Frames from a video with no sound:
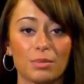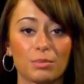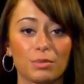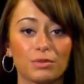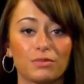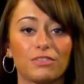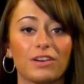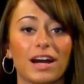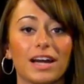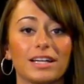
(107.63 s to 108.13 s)

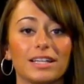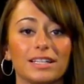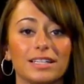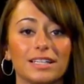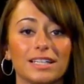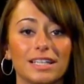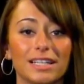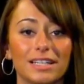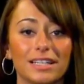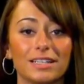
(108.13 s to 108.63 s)

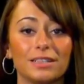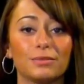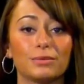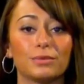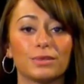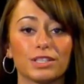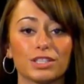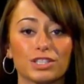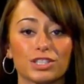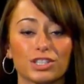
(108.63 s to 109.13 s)
providing needed
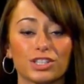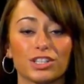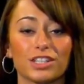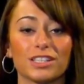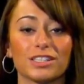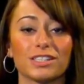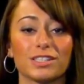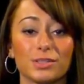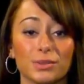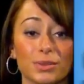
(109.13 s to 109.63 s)
reassurance to